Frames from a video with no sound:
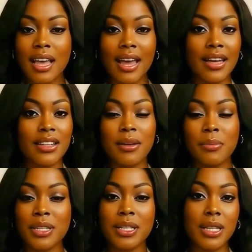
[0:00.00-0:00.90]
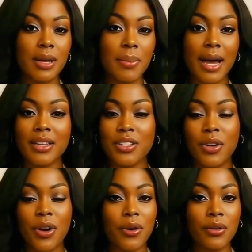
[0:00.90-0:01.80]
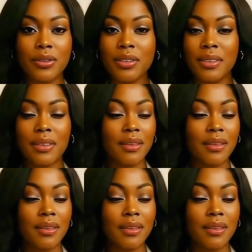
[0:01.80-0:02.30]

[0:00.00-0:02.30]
and completely abandon your own.